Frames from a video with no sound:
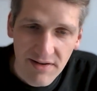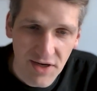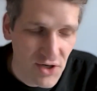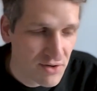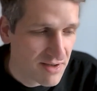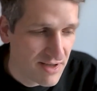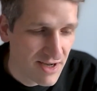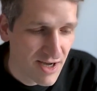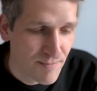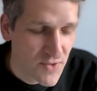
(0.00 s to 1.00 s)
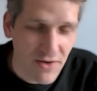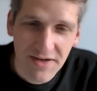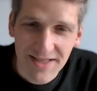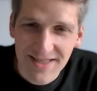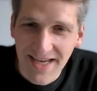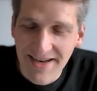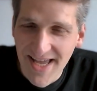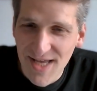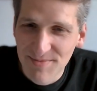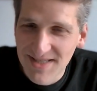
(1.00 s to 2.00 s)
I'm not going to say
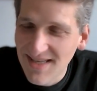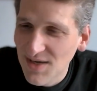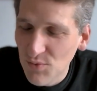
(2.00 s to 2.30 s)
names.